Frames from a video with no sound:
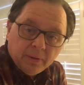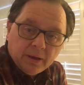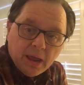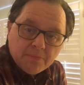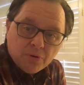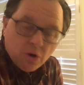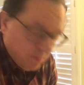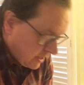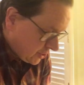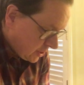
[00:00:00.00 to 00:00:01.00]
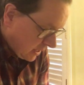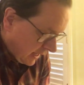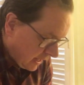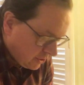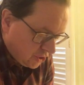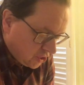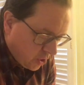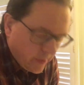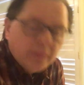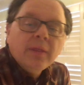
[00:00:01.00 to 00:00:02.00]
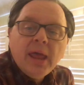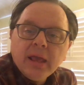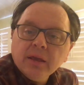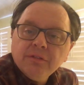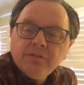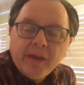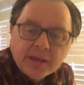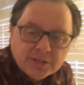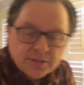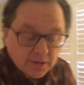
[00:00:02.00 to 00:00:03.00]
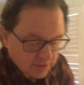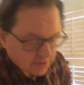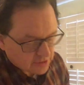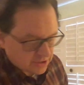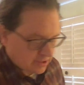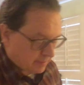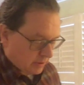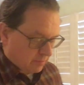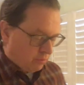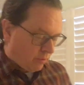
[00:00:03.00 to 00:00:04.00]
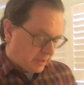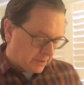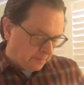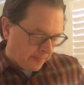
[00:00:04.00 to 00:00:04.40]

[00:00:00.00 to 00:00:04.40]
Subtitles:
been a prohibition against showing the naked face. This is a similar point.